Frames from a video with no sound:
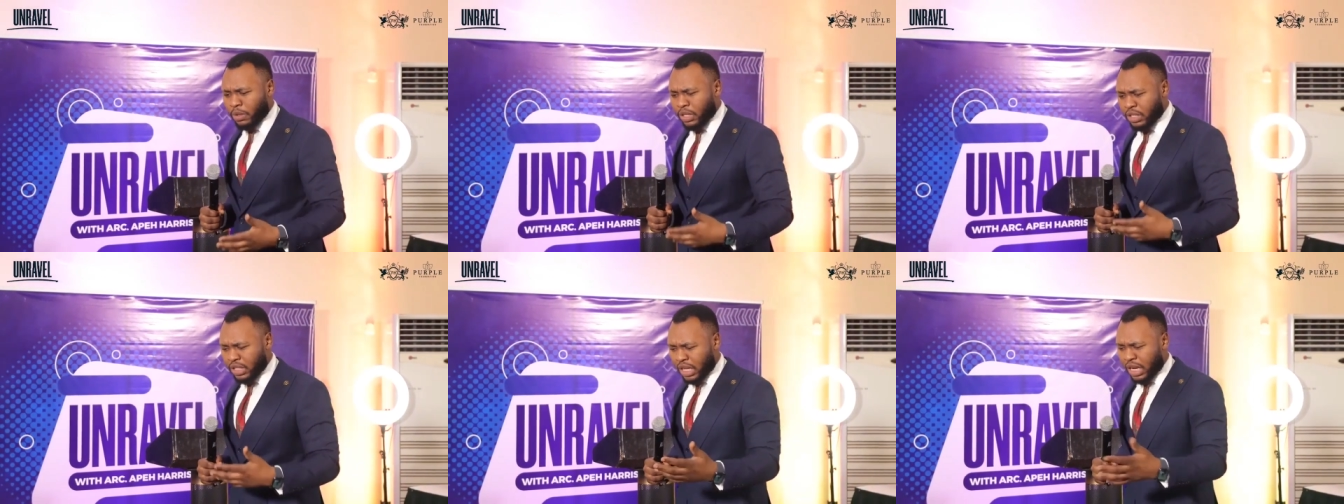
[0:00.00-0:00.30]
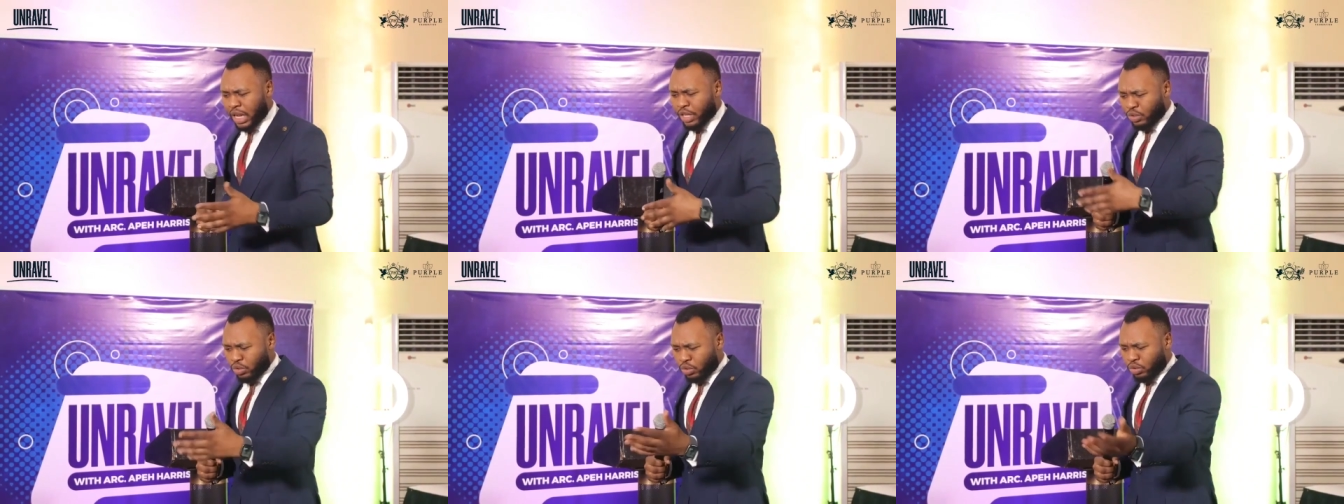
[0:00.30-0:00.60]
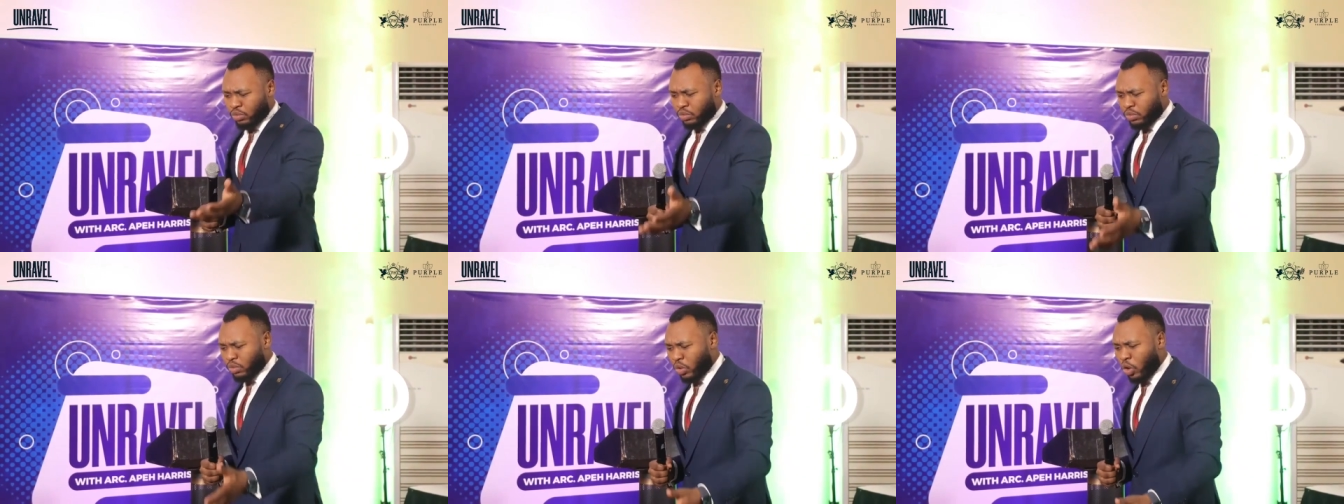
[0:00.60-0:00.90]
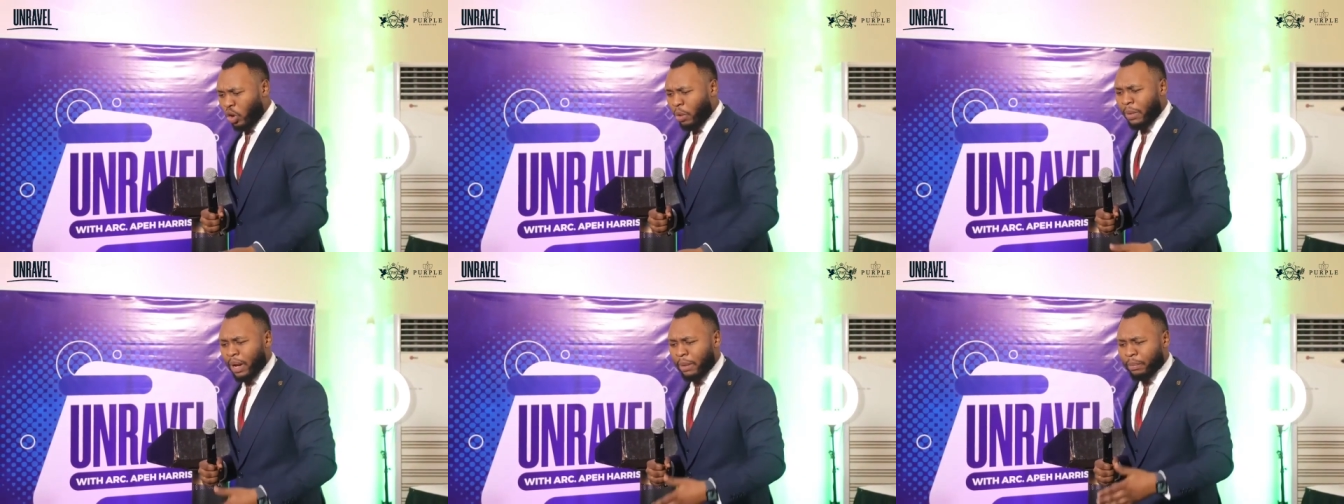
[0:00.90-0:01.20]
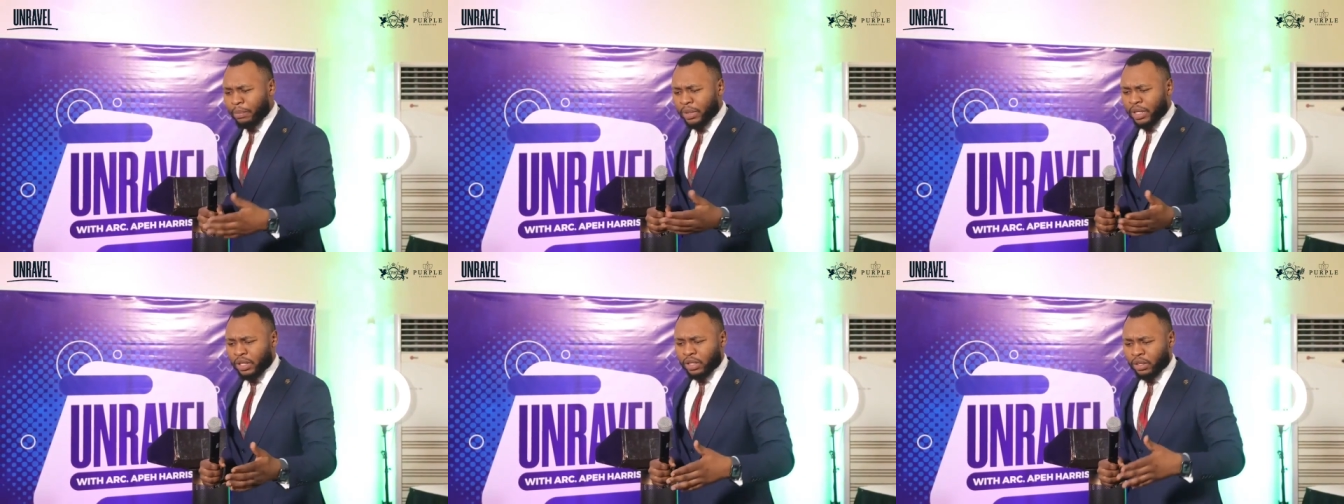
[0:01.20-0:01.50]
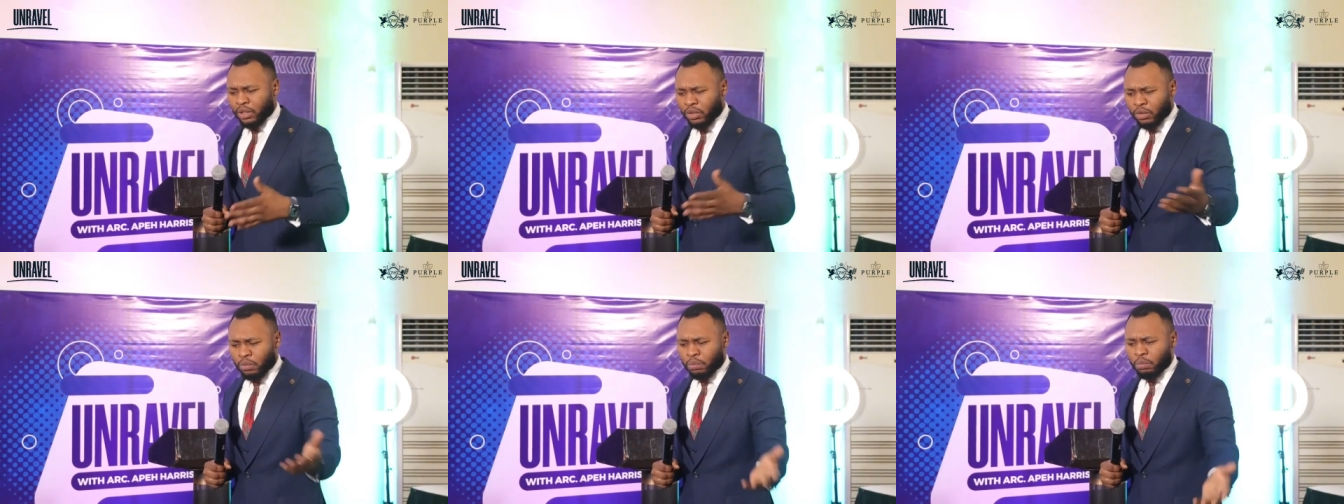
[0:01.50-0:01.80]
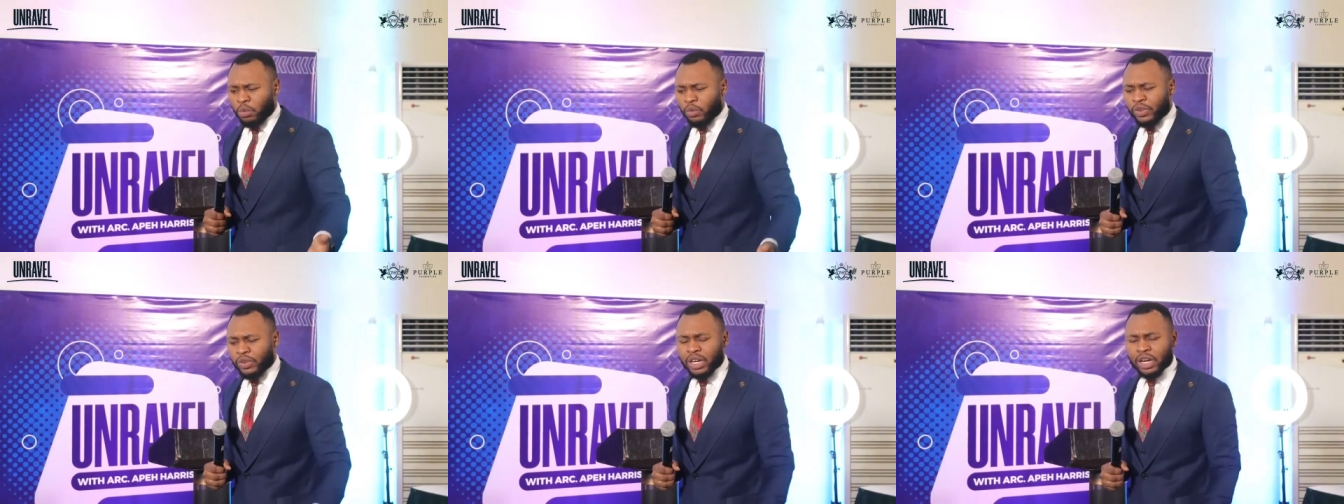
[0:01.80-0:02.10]
He said I should come and be
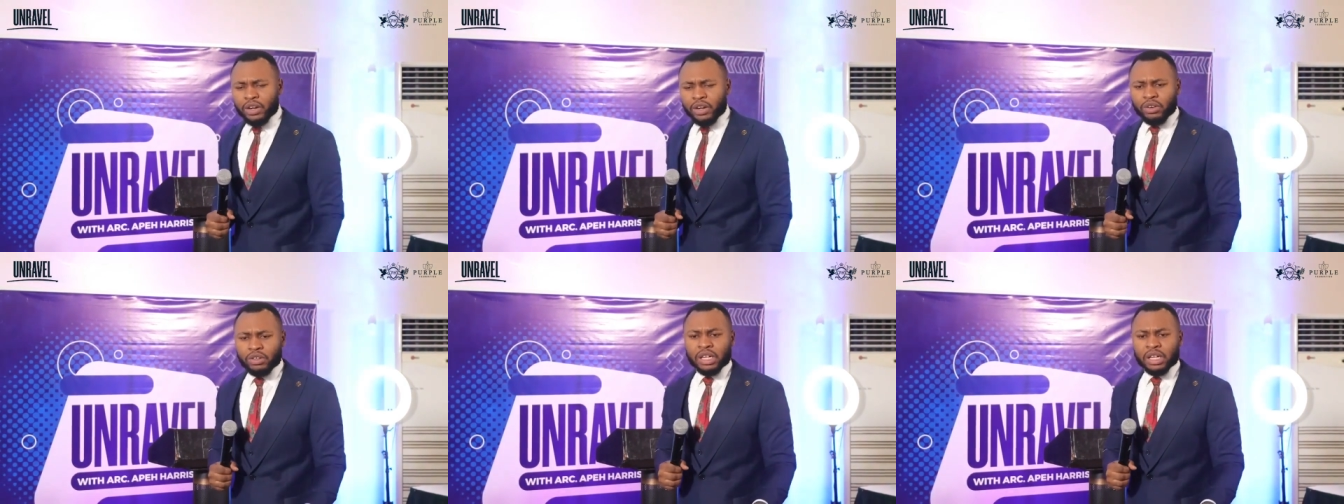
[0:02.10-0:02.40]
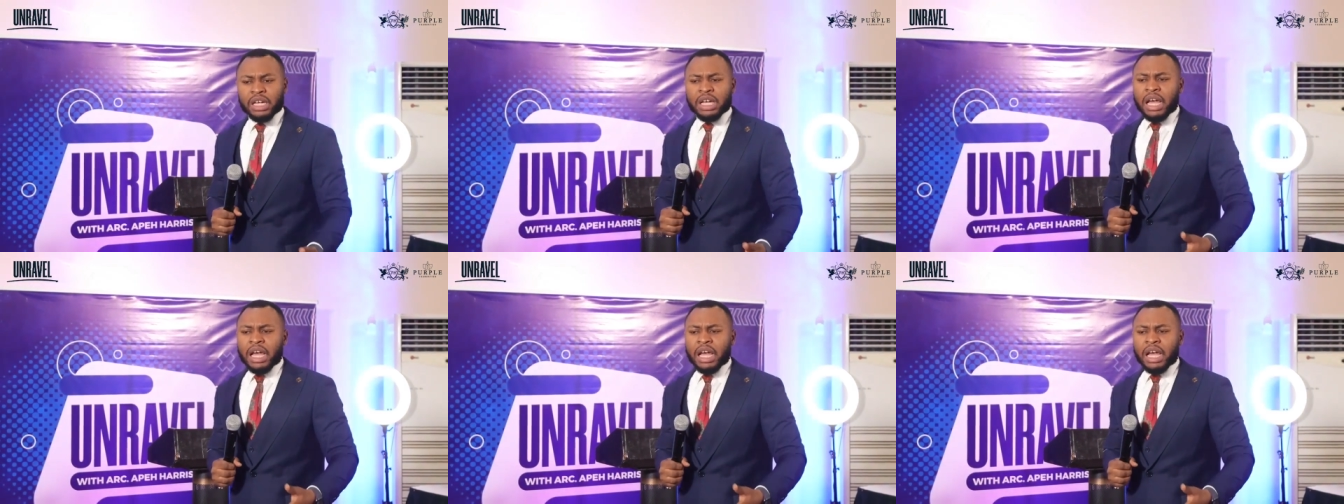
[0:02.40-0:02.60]
moving around.